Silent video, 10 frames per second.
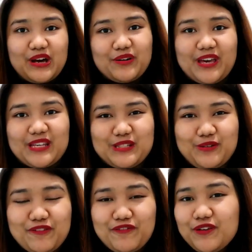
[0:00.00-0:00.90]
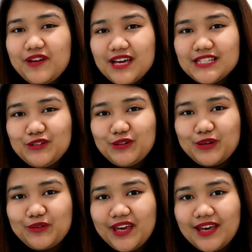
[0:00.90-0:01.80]
Okay, so if you guys don't
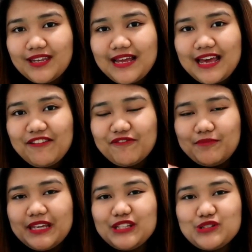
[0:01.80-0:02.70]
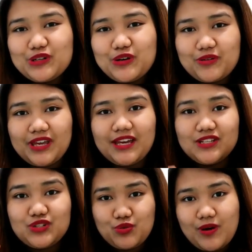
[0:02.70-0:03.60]
know yet, I've been to
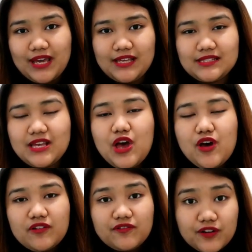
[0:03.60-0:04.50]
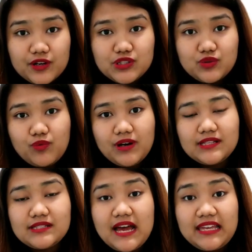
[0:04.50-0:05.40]
Korea twice. First
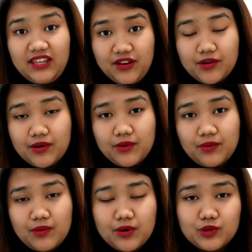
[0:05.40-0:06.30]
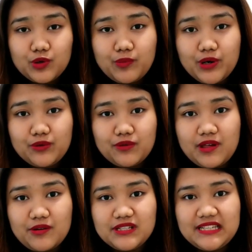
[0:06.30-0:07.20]
was a year ago, October
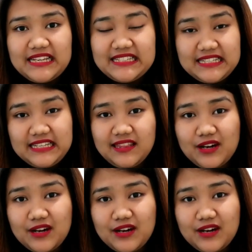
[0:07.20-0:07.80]
2018.